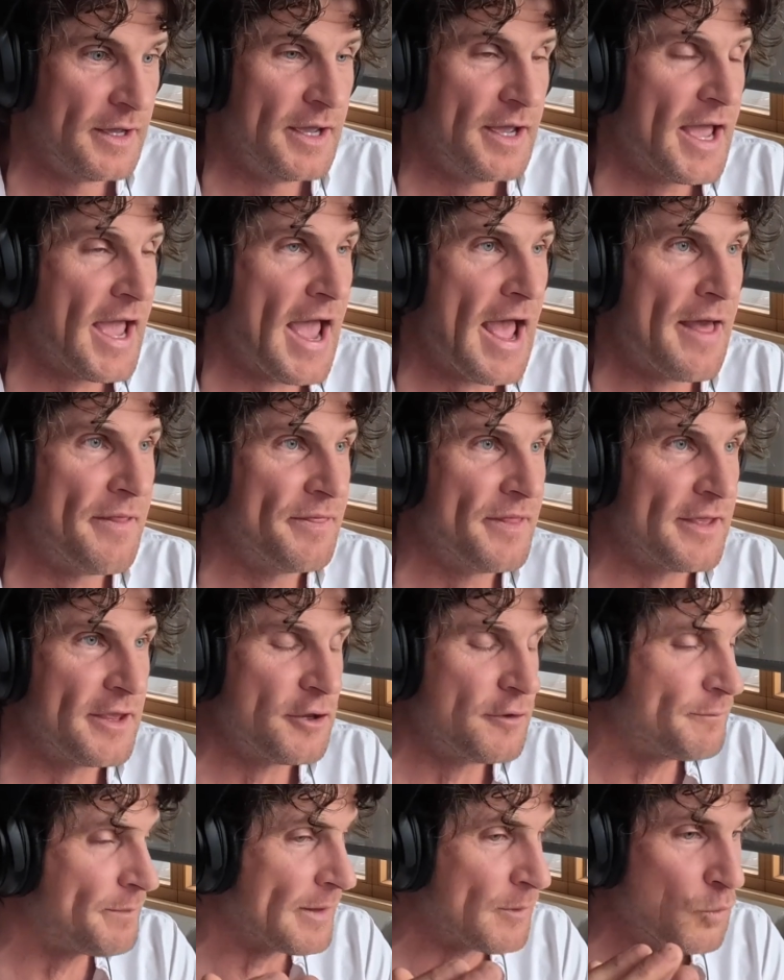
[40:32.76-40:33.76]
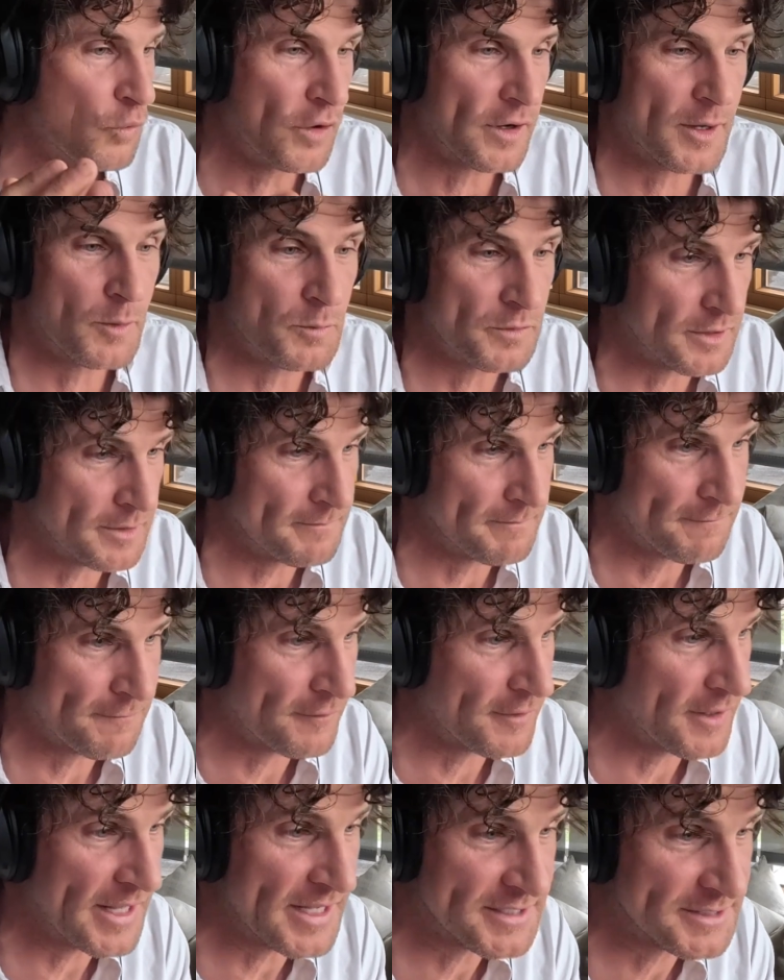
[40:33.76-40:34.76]
and that you've been working with them
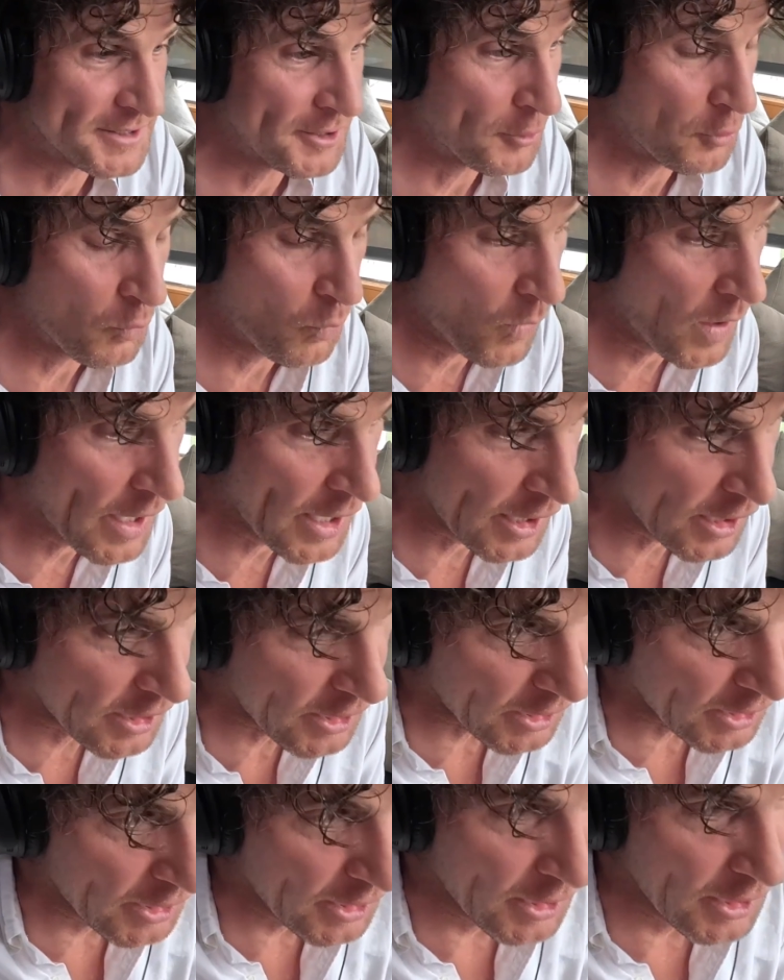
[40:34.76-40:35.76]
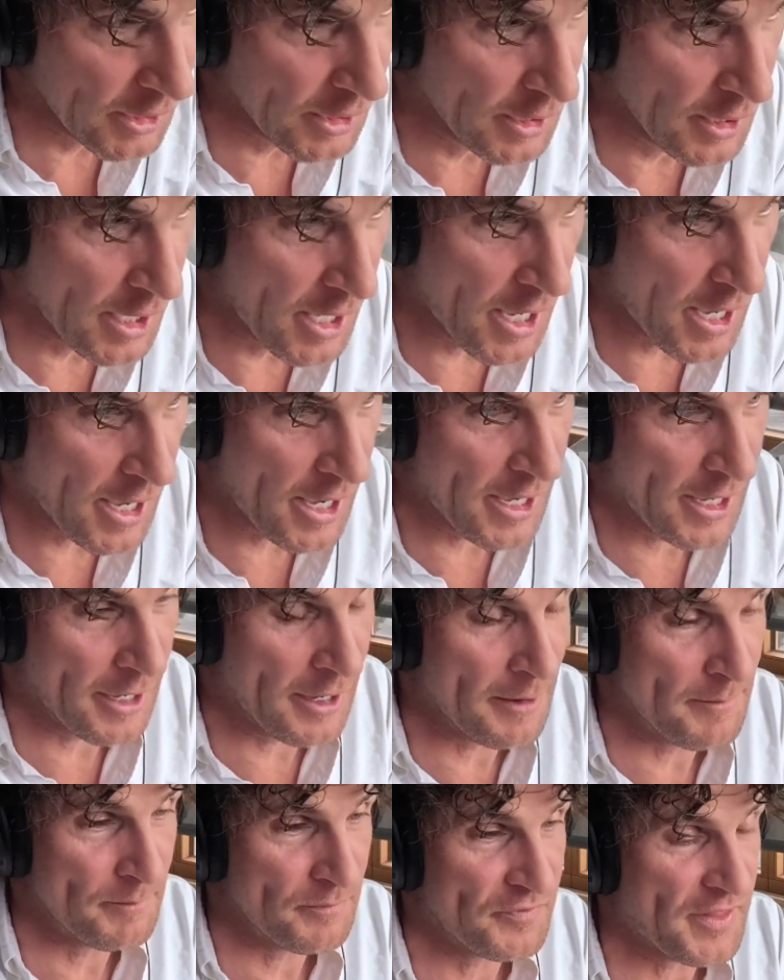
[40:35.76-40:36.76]
for less than a week,
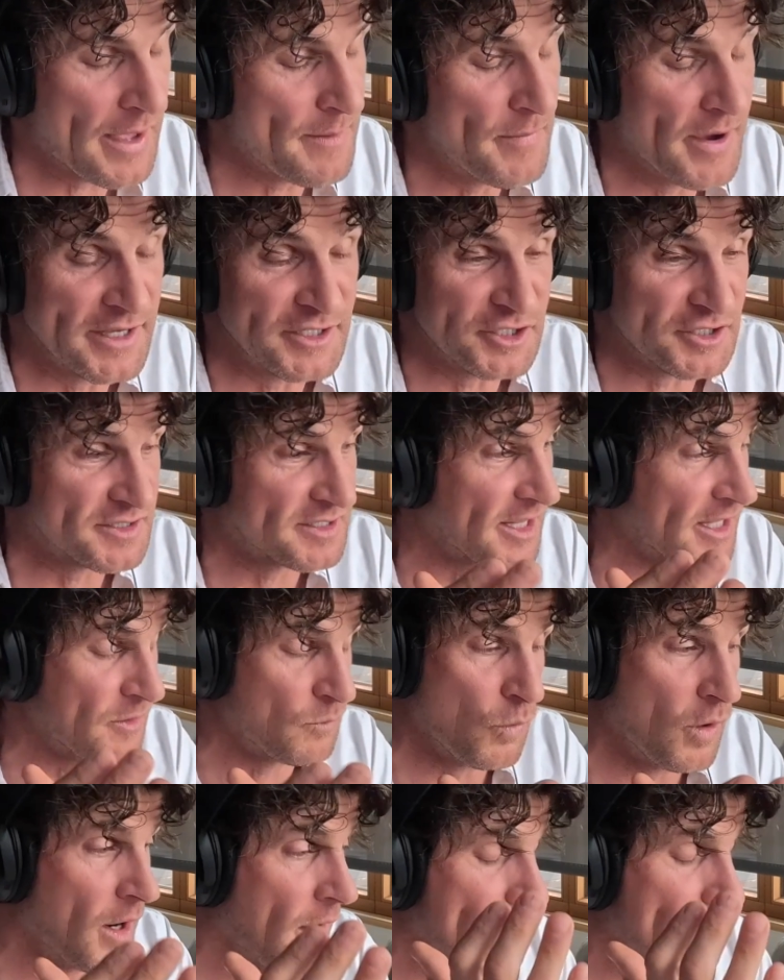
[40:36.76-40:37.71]
they may just think, well, I'm